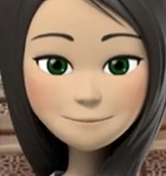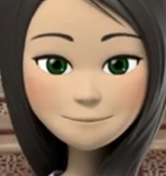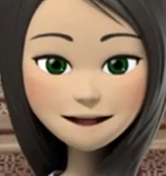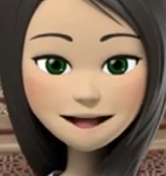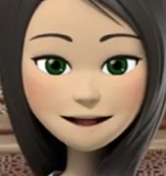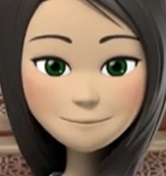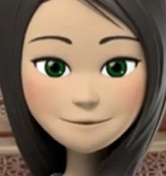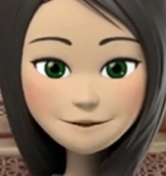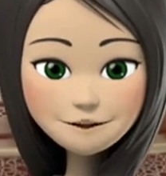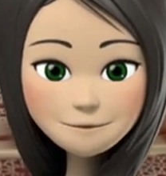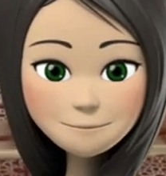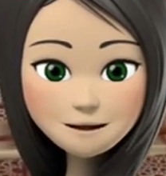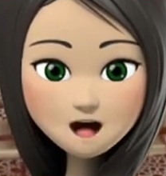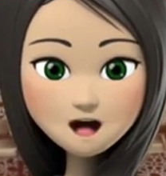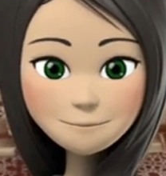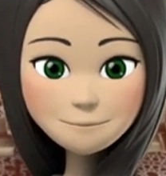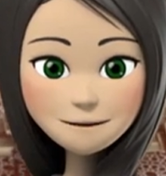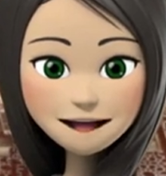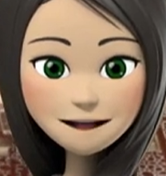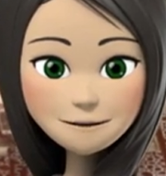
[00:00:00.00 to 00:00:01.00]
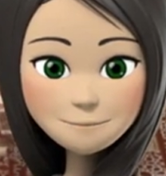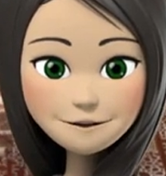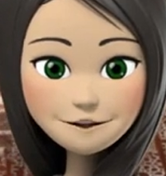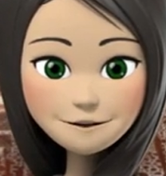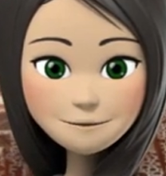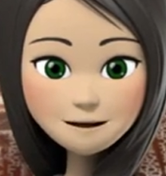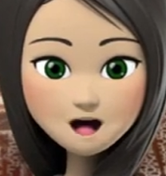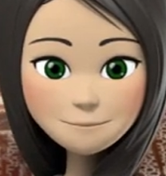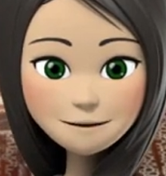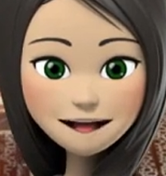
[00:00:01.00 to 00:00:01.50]
The spacious
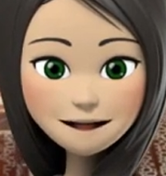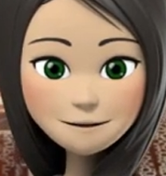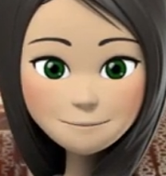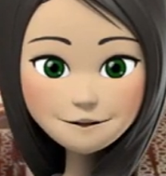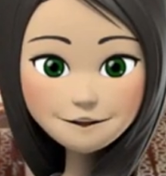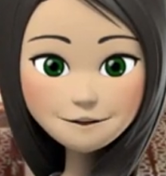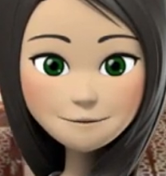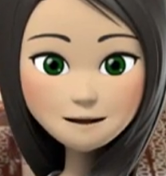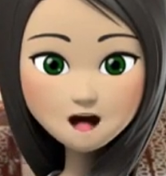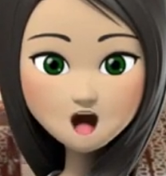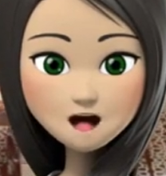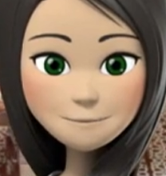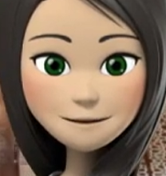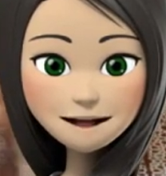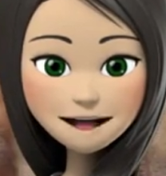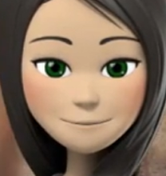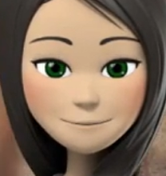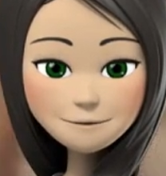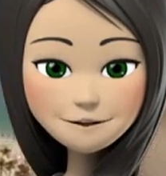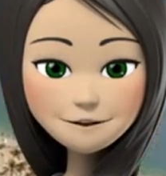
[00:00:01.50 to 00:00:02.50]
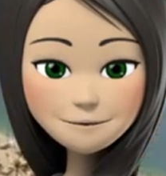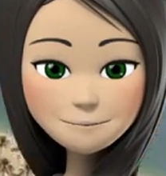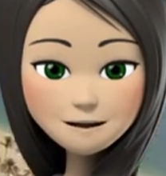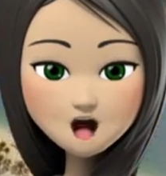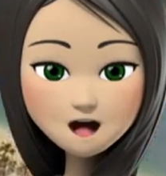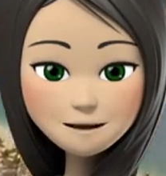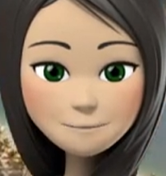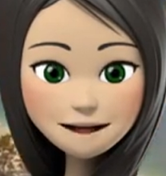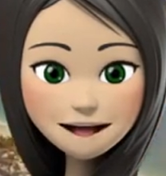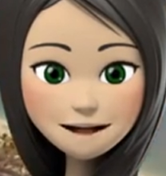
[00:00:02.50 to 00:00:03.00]
apartments offer Arabian-inspired
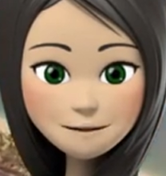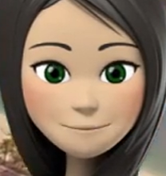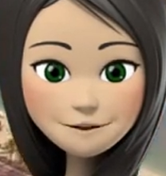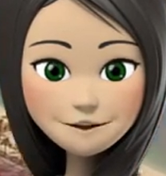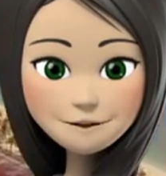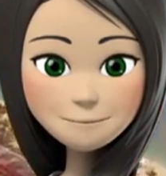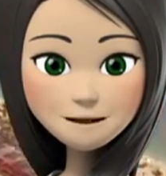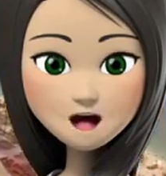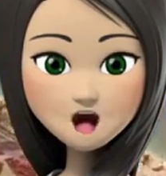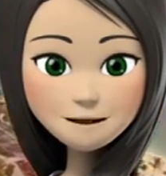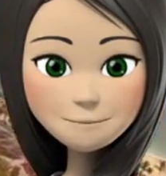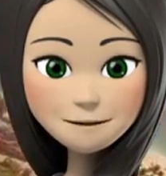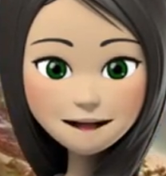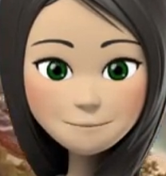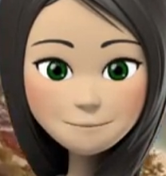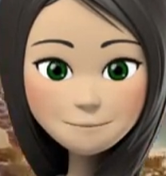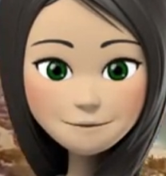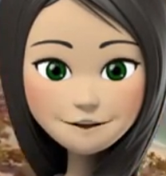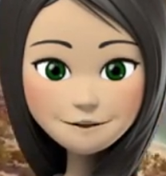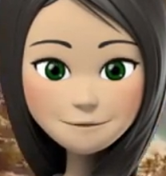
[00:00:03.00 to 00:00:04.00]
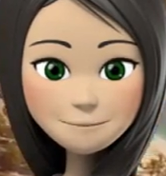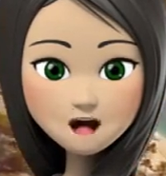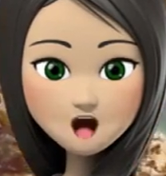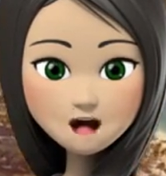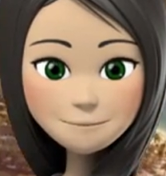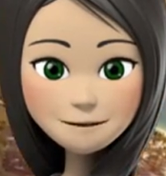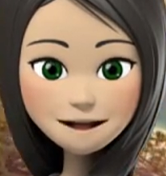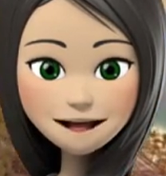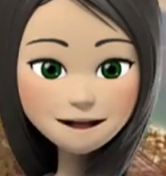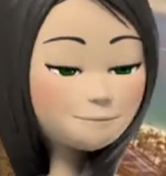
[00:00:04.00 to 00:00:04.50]
design with neutral earth tones
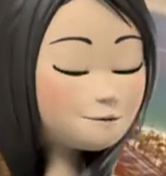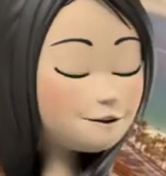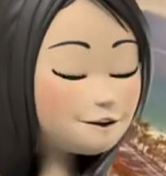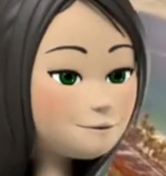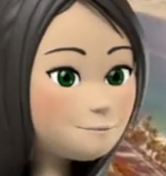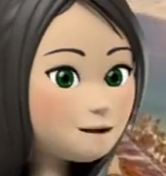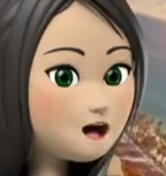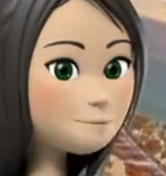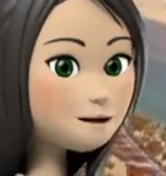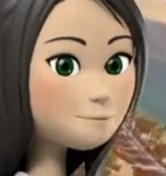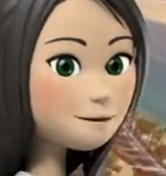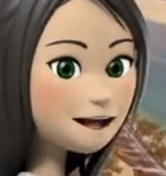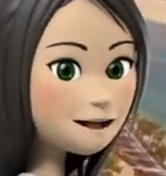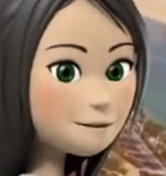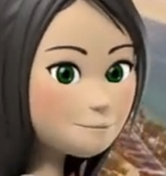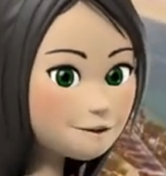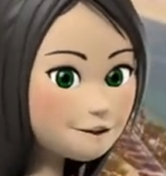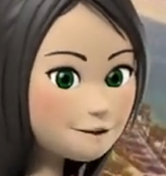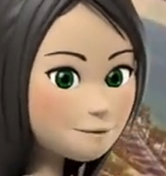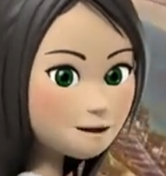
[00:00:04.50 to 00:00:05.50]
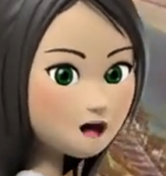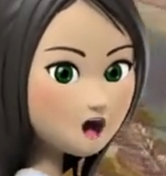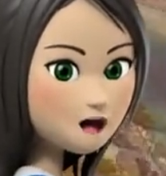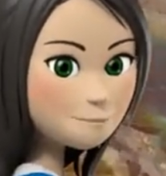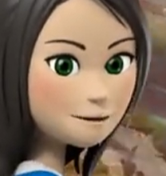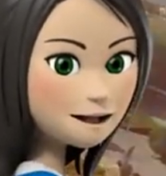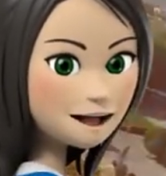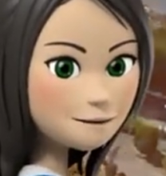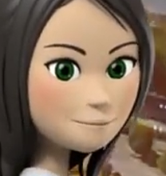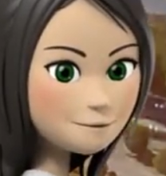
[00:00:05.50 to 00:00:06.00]
which are enhanced by rich
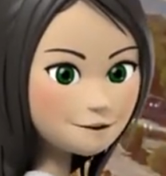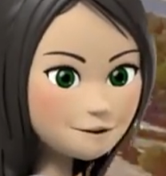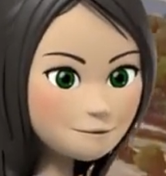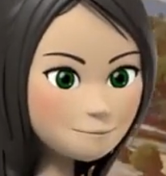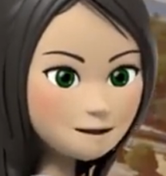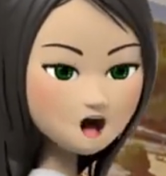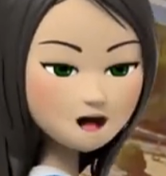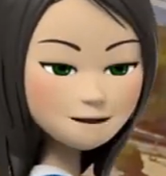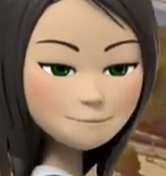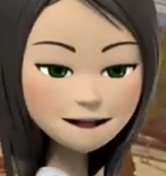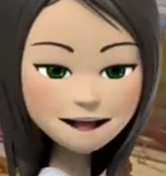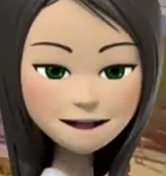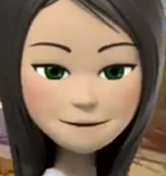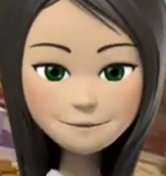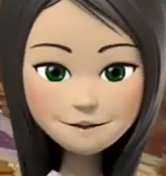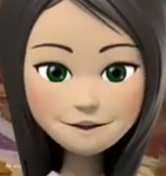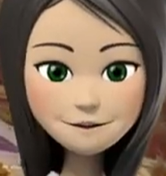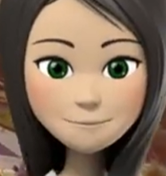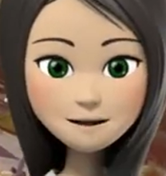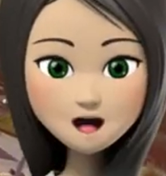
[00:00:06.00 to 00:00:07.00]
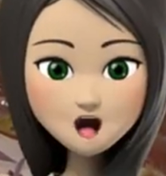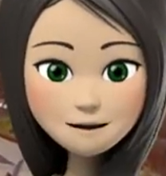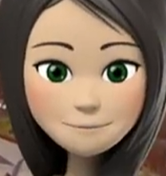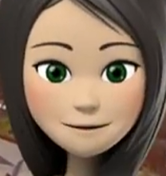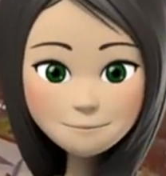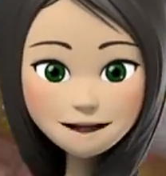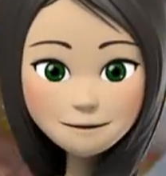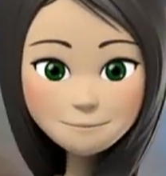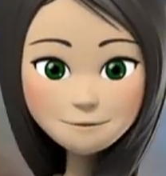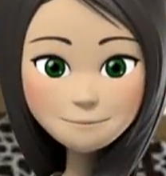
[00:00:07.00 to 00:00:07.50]
sycamore veneers and original local
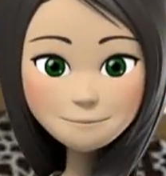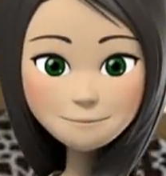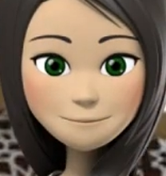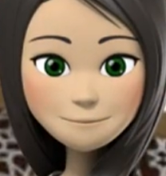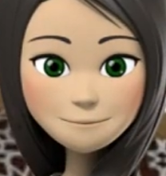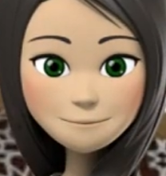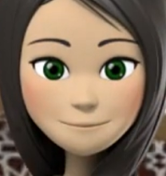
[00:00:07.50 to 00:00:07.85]
artwork.